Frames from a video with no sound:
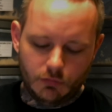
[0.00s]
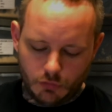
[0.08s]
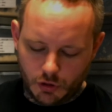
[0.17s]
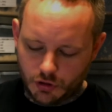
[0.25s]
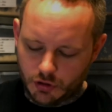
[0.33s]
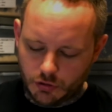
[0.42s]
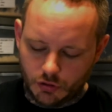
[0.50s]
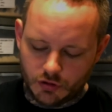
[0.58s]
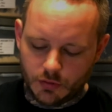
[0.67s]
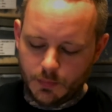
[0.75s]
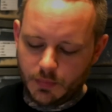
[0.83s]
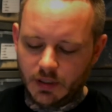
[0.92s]
in a rush, done
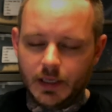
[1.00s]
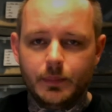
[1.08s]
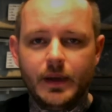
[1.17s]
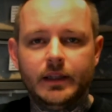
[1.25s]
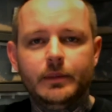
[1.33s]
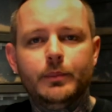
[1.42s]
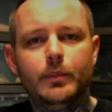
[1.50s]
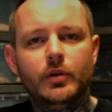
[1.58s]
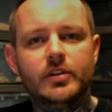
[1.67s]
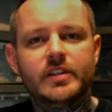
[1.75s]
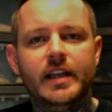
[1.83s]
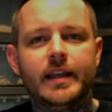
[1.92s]
some clean bedding,
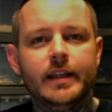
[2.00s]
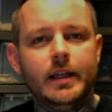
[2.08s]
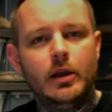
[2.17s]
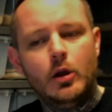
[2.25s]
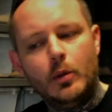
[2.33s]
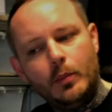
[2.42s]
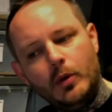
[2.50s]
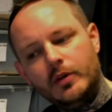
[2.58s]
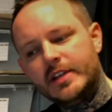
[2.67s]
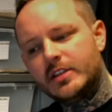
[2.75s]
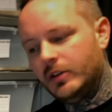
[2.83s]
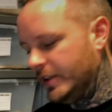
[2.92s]
put the snake in it,
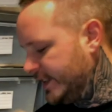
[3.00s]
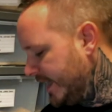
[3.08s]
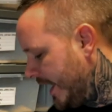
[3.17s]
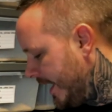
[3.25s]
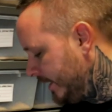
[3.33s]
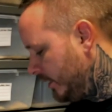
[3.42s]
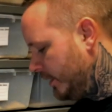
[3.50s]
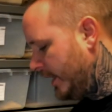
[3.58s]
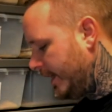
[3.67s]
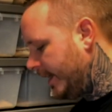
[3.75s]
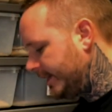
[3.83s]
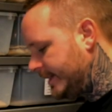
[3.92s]
put this on the side.
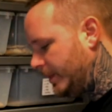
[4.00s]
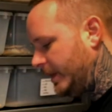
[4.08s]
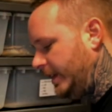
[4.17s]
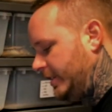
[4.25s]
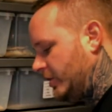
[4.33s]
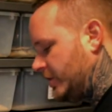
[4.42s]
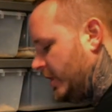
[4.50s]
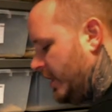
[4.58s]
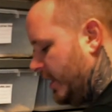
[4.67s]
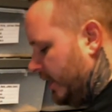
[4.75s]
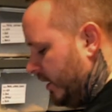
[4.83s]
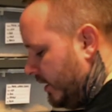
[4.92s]
I typically just
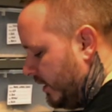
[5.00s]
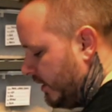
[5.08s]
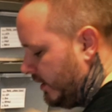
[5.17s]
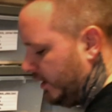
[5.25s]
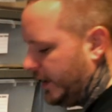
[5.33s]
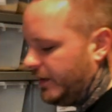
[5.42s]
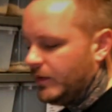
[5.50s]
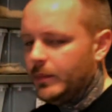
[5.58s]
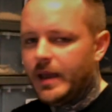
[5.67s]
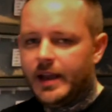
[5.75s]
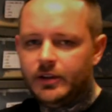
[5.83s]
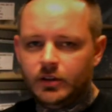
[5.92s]
leave
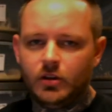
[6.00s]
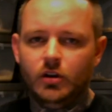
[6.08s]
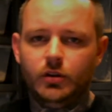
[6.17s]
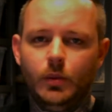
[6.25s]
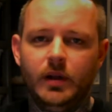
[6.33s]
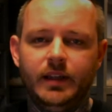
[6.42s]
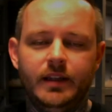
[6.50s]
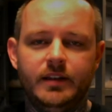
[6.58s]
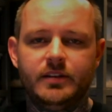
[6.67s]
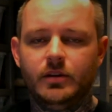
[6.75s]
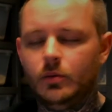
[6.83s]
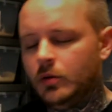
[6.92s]
them there, go do what I need
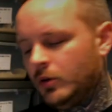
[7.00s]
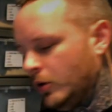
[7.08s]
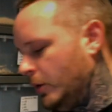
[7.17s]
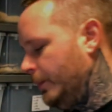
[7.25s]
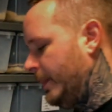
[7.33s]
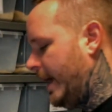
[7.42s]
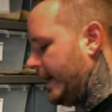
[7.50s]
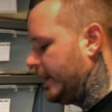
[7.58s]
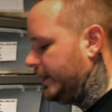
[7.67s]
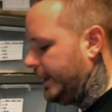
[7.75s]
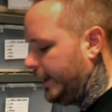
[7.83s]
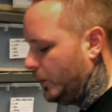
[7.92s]
to, come back,
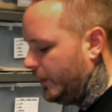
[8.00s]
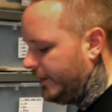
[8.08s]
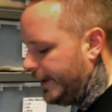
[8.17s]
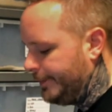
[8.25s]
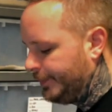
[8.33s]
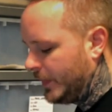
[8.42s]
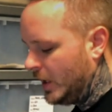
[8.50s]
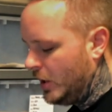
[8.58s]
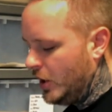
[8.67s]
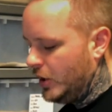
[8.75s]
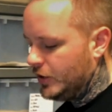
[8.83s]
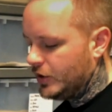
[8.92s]
deal with it.
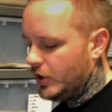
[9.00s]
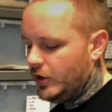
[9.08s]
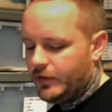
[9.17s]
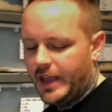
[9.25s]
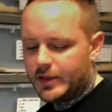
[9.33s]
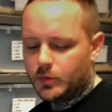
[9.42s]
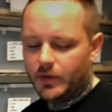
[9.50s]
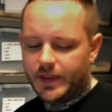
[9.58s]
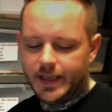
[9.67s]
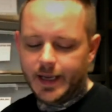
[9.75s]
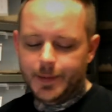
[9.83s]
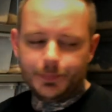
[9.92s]
So that's what
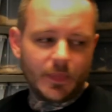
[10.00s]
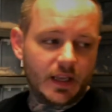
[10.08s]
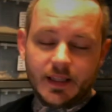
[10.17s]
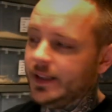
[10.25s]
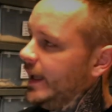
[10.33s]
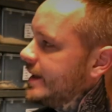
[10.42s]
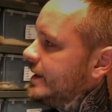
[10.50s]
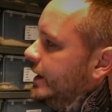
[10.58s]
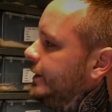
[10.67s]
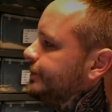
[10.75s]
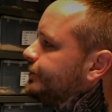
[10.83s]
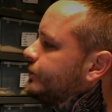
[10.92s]
they are. And then
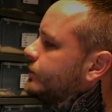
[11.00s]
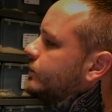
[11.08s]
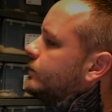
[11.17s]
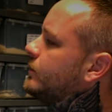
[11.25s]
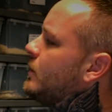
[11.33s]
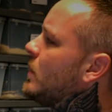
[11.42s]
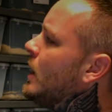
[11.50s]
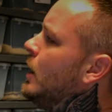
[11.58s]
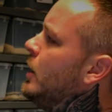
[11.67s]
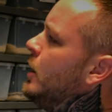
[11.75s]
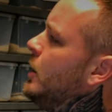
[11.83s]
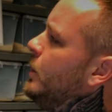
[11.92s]
lastly,
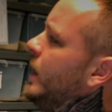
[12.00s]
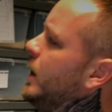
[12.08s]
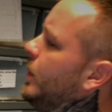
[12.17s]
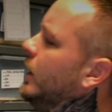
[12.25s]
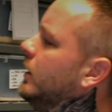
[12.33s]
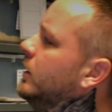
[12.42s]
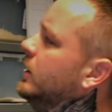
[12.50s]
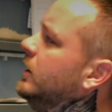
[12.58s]
people